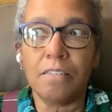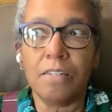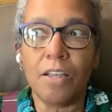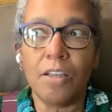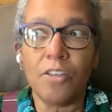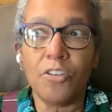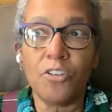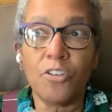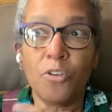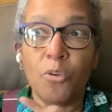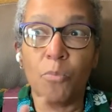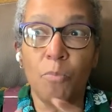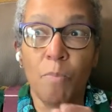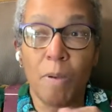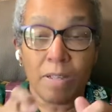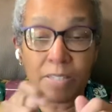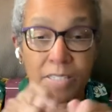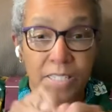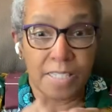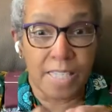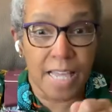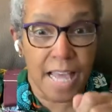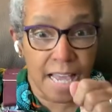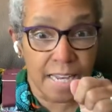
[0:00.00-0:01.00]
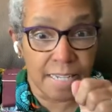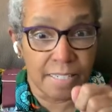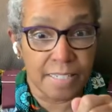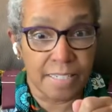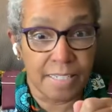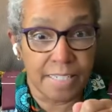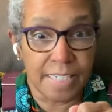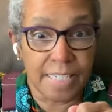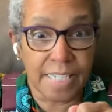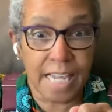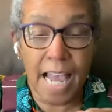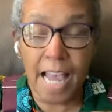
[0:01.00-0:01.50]
you must then
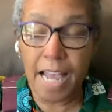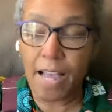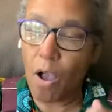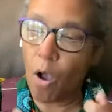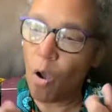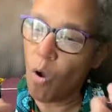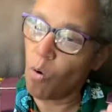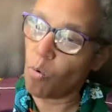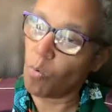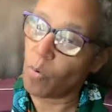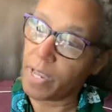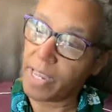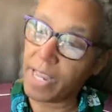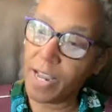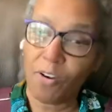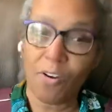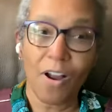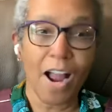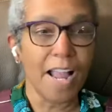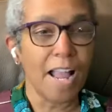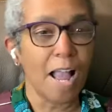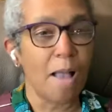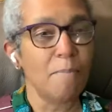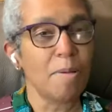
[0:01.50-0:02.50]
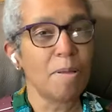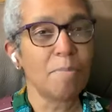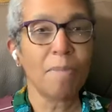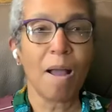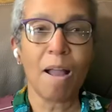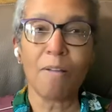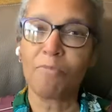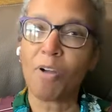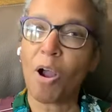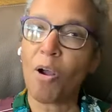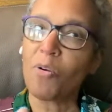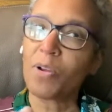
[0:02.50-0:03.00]
say, oh, here I am at my
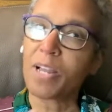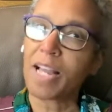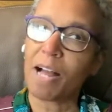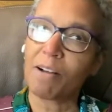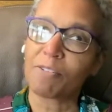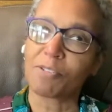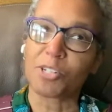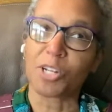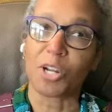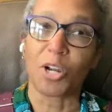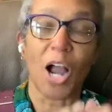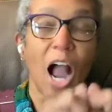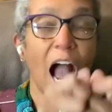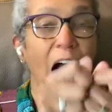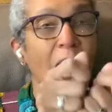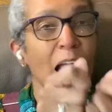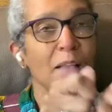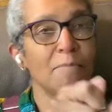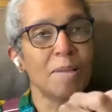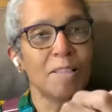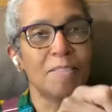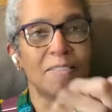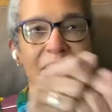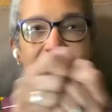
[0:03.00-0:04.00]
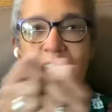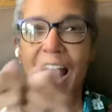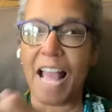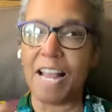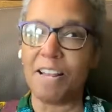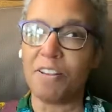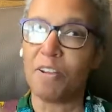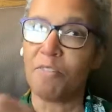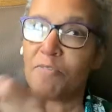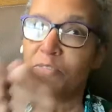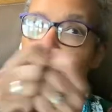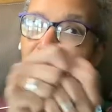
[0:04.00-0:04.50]
row counter. I'm at the
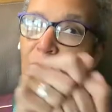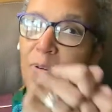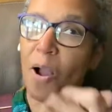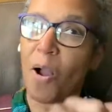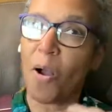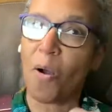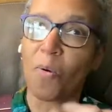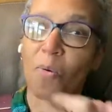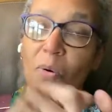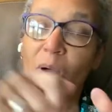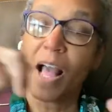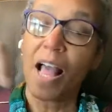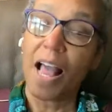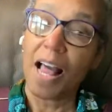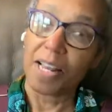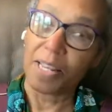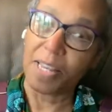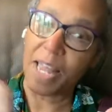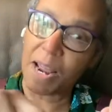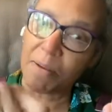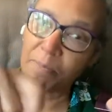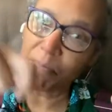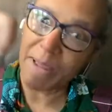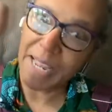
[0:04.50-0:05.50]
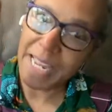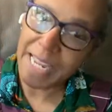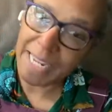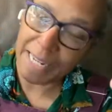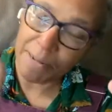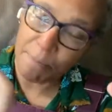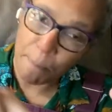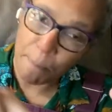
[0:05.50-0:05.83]
end of a row. Let me